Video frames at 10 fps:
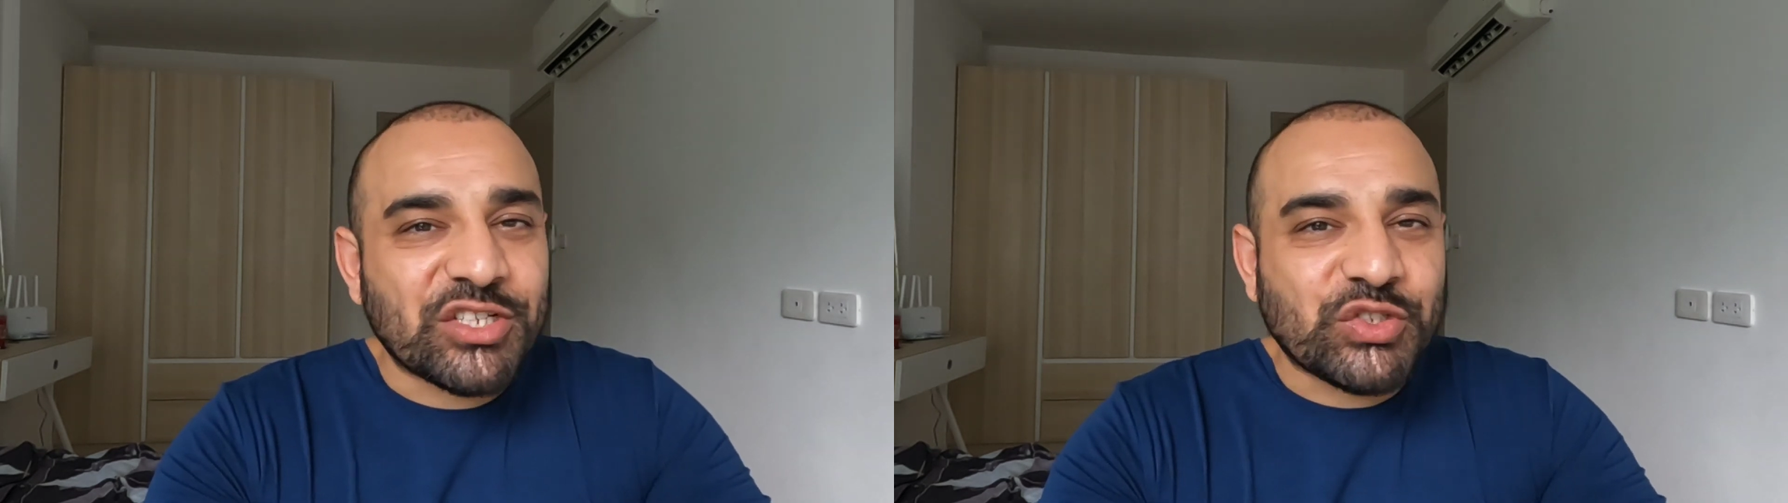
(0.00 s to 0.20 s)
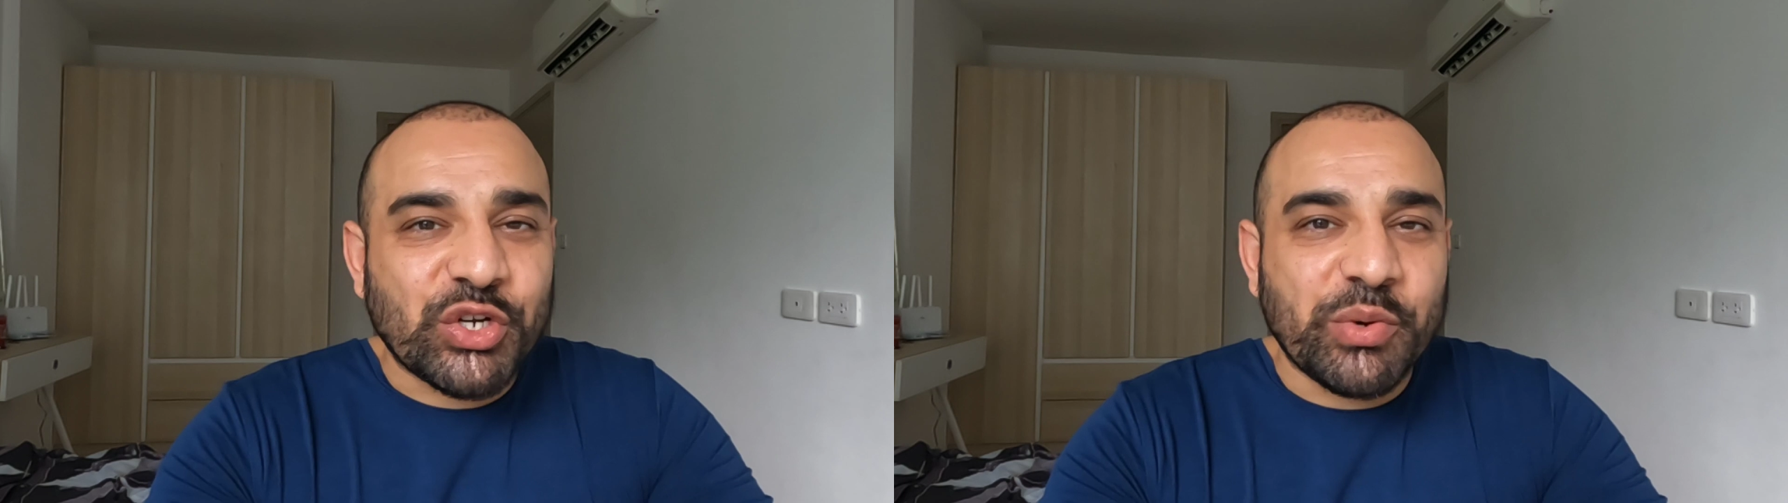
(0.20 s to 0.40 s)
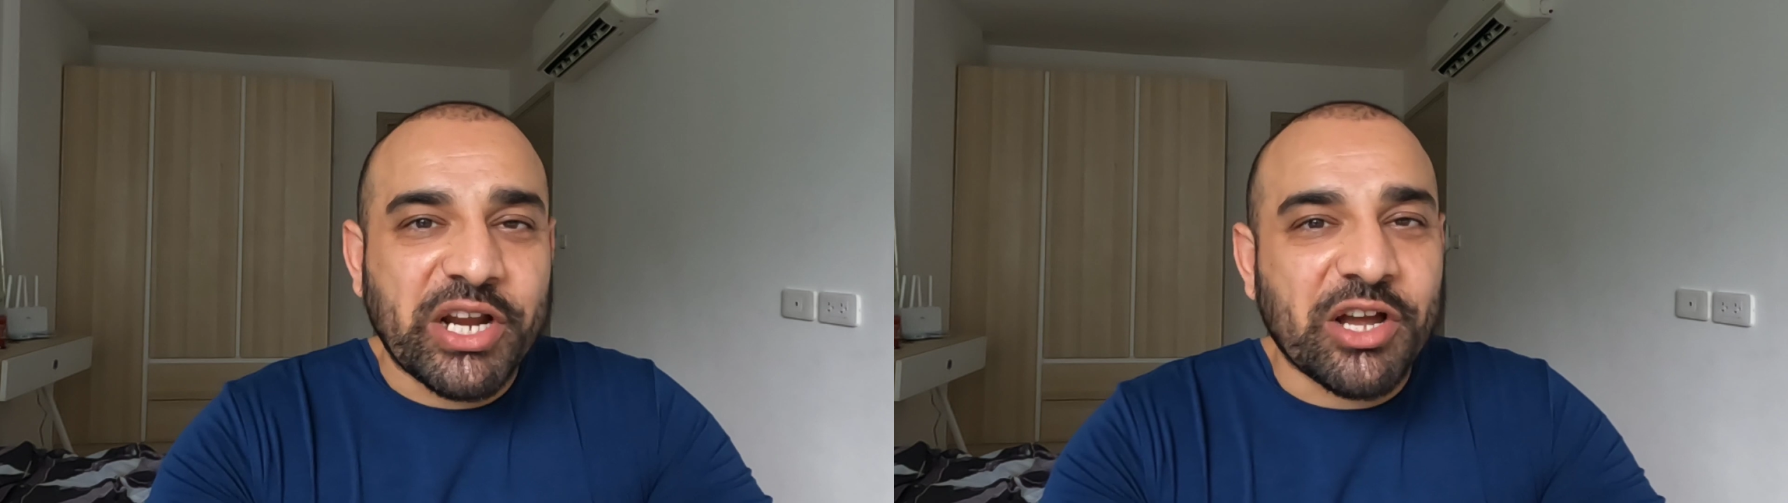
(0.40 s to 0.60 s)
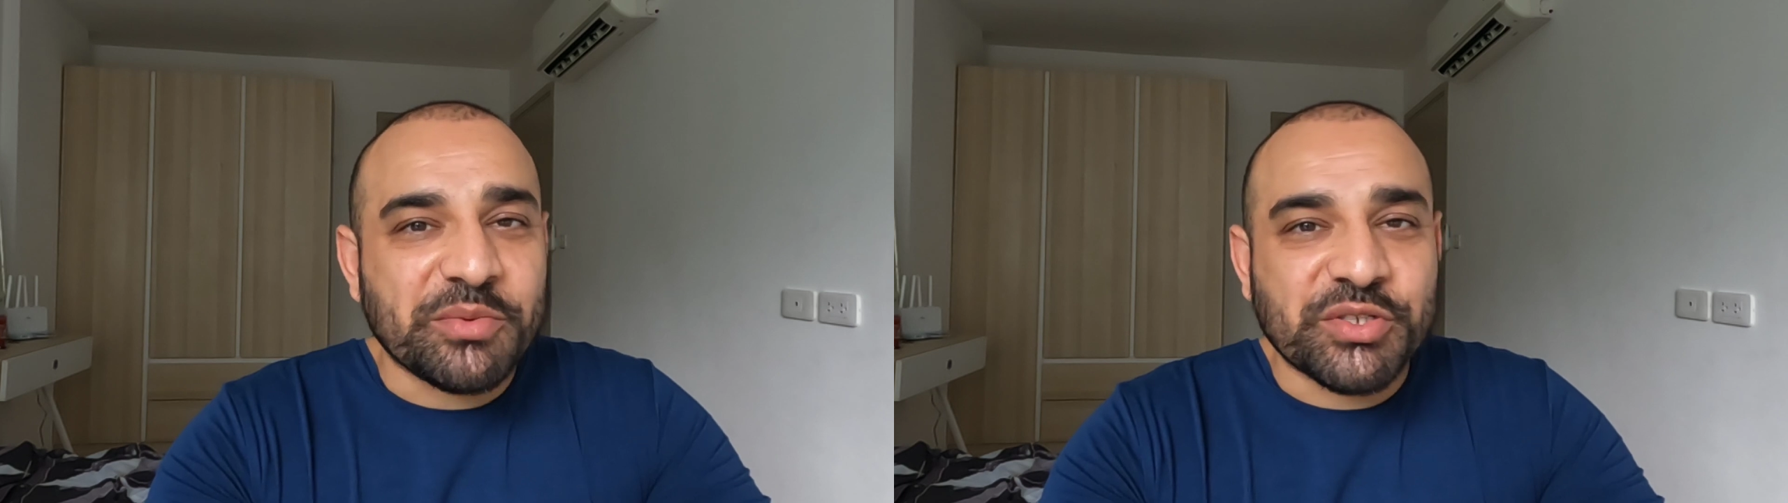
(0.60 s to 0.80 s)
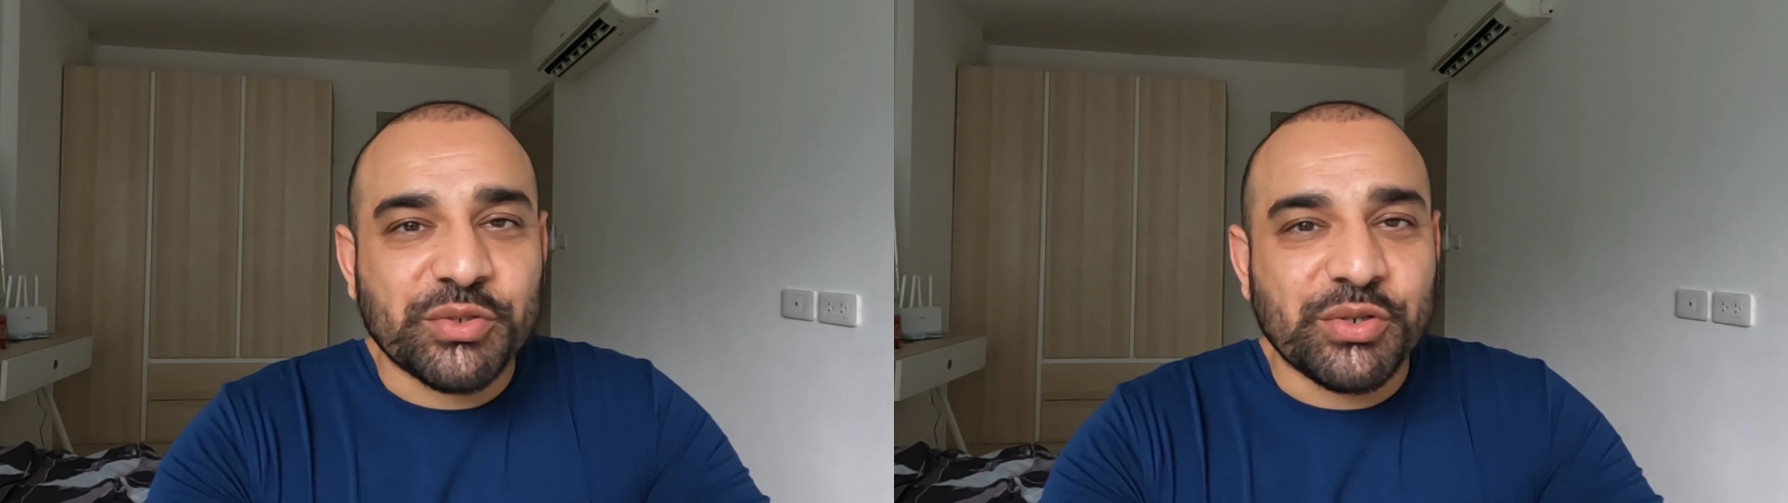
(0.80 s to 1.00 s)
of story when it
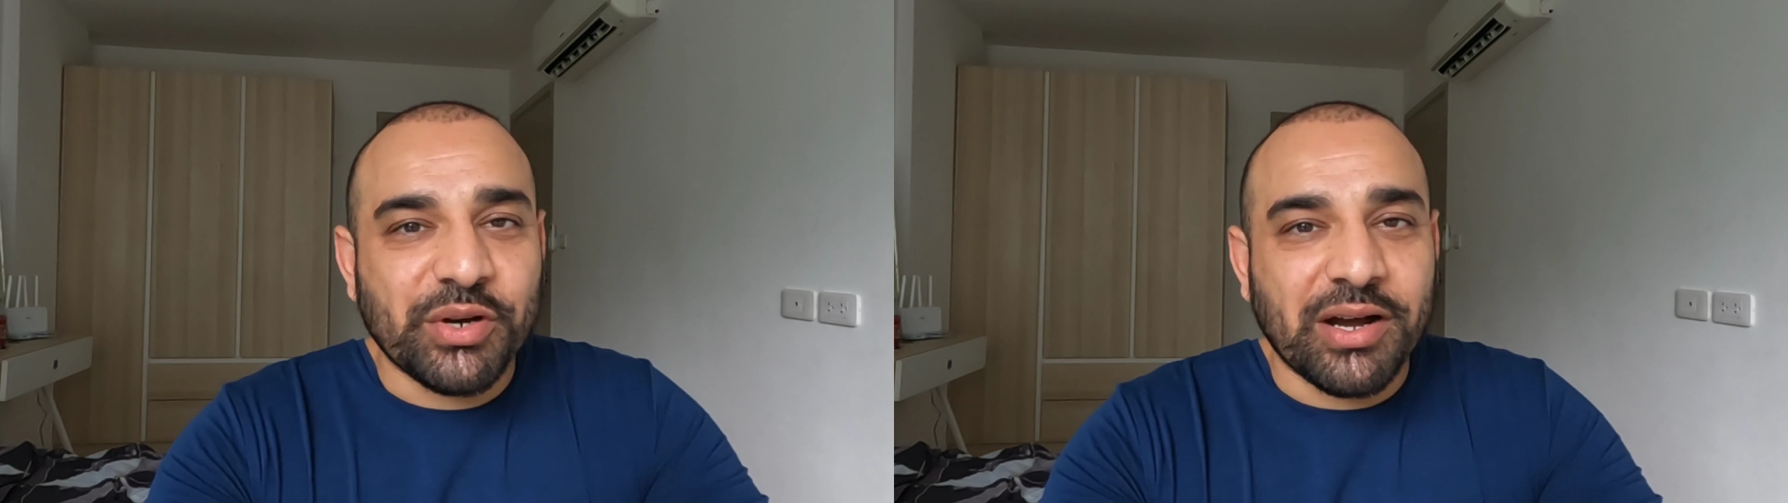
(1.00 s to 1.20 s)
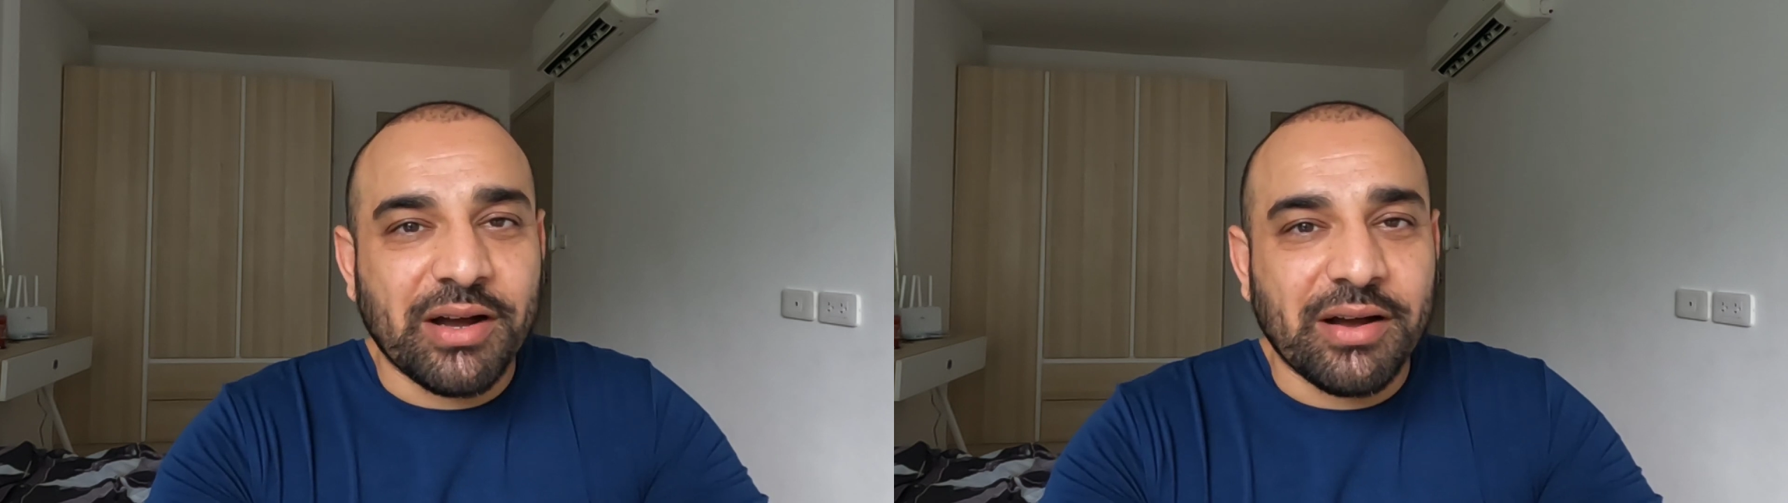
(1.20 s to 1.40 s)
comes to